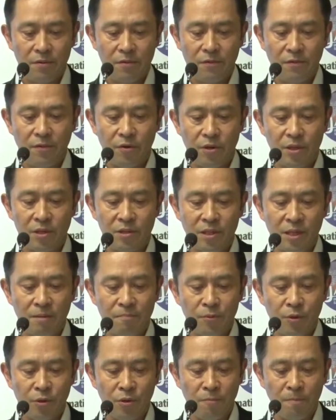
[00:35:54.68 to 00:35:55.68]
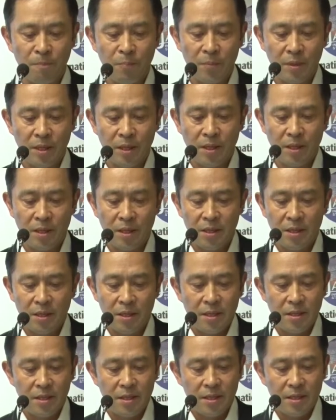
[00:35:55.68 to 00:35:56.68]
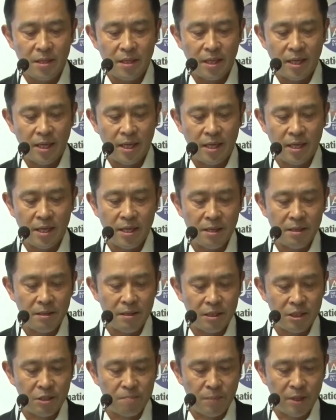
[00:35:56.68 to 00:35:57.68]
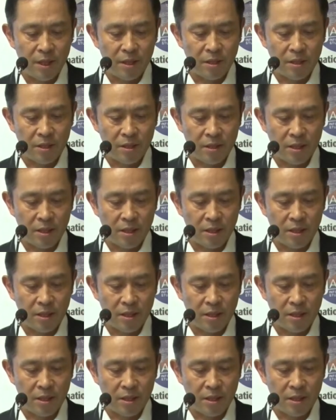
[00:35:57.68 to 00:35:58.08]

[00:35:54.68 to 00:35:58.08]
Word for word: For example, uh, let's pick,